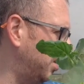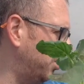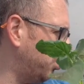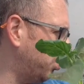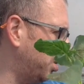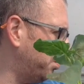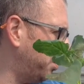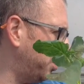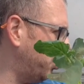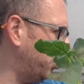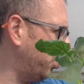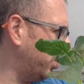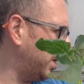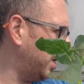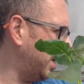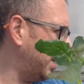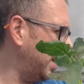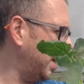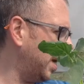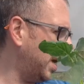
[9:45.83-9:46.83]
is going to be
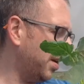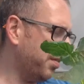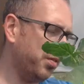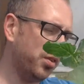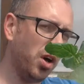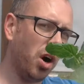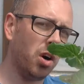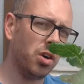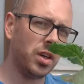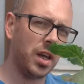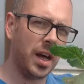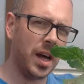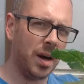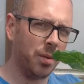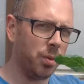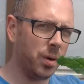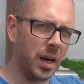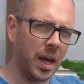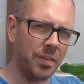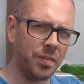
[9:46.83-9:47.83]
okay. If not,
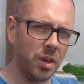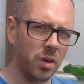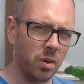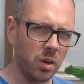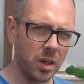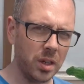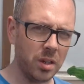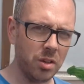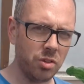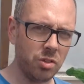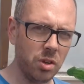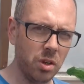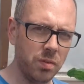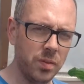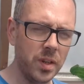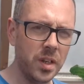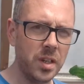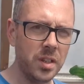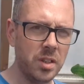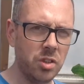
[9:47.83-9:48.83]
I will have to look into stuff
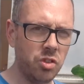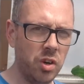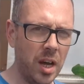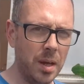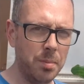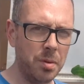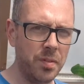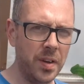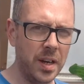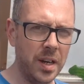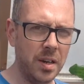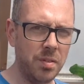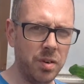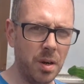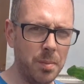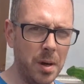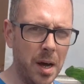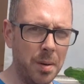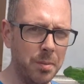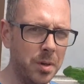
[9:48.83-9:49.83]
to try and prevent it
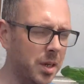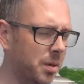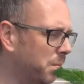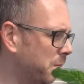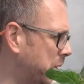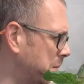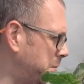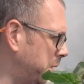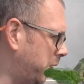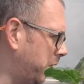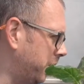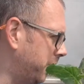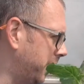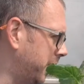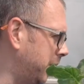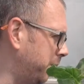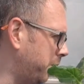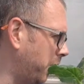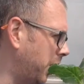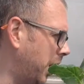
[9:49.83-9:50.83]
from happening, because if
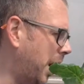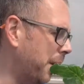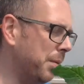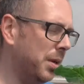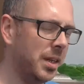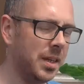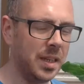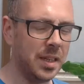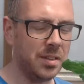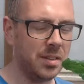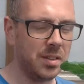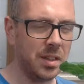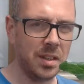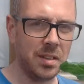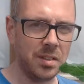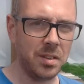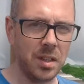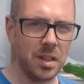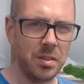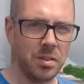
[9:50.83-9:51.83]
it keeps on happening,
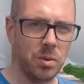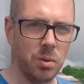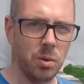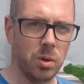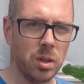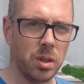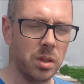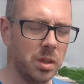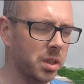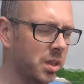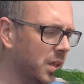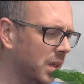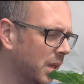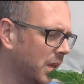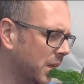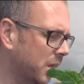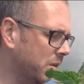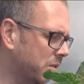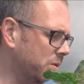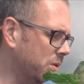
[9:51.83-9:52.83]
it's no good.
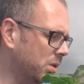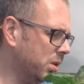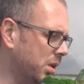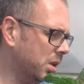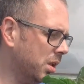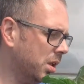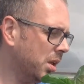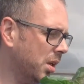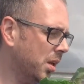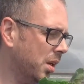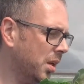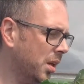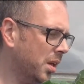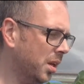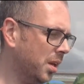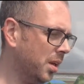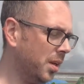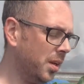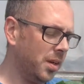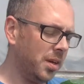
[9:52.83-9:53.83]
No good.
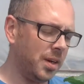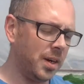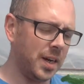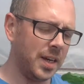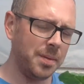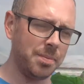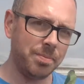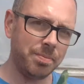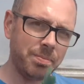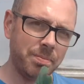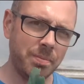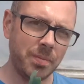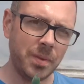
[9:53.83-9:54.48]
All right.